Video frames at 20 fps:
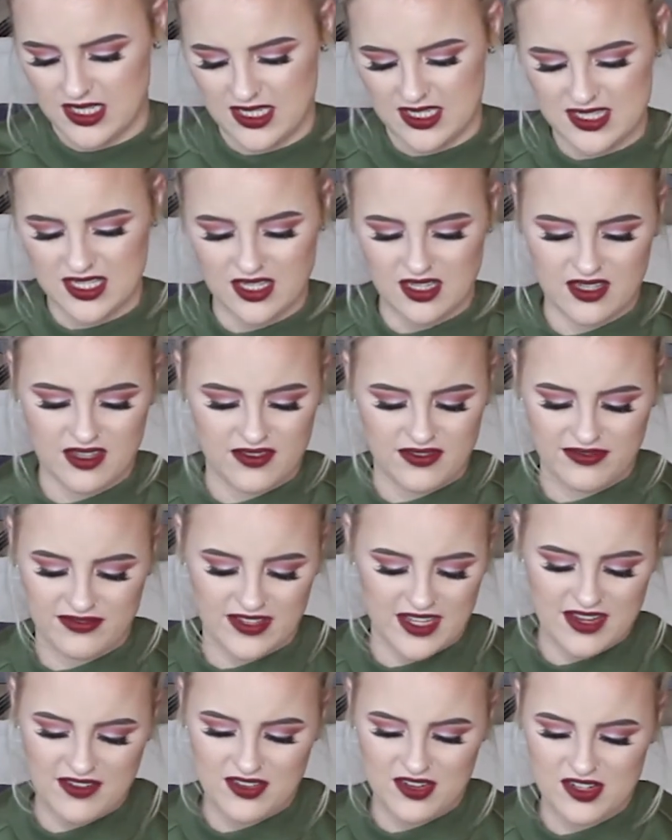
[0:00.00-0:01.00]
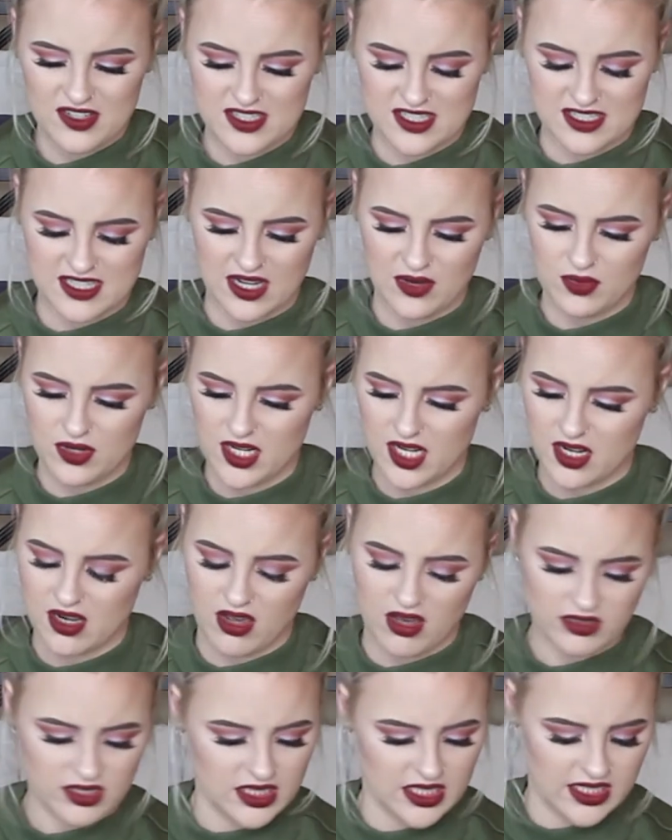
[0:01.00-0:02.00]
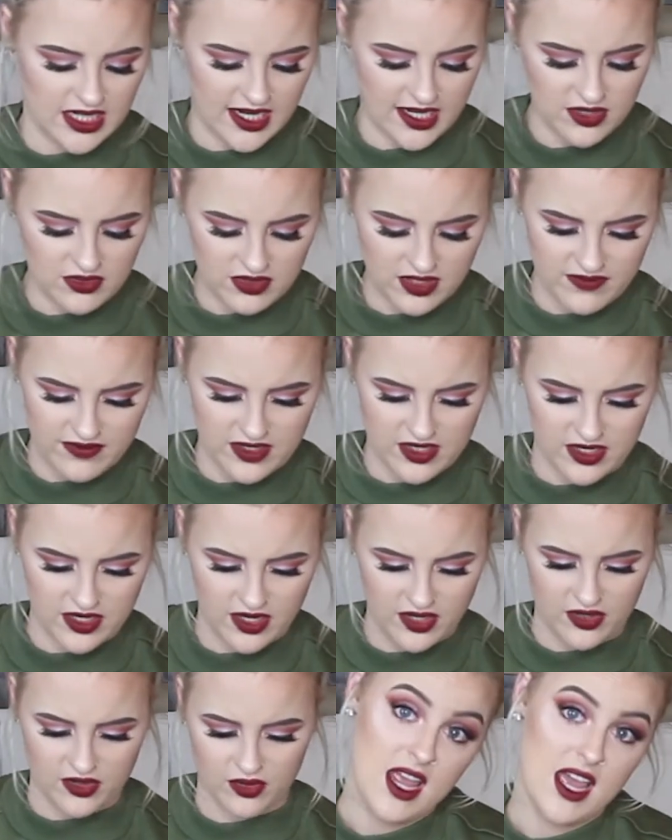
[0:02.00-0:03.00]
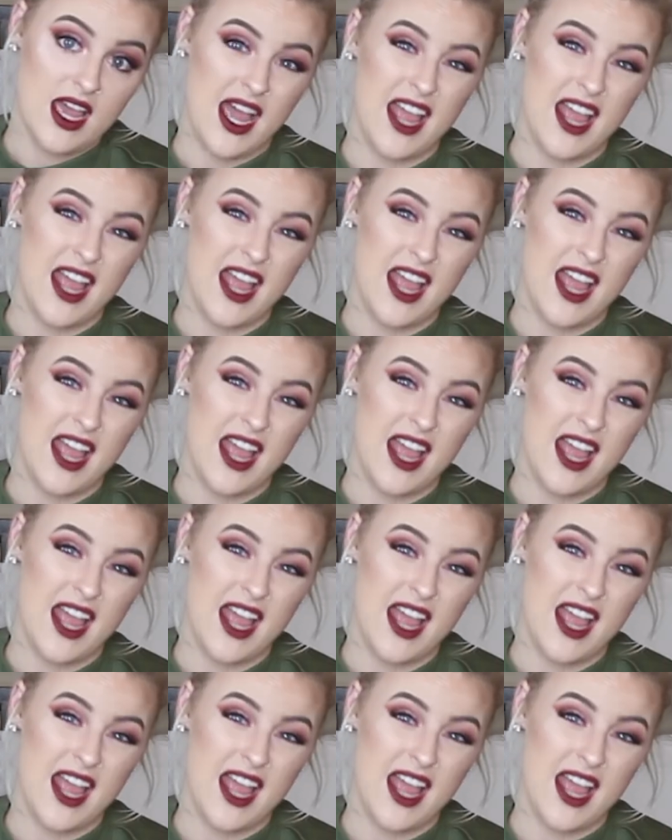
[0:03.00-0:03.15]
Is it flavors? Is that what I call it? I don't even know.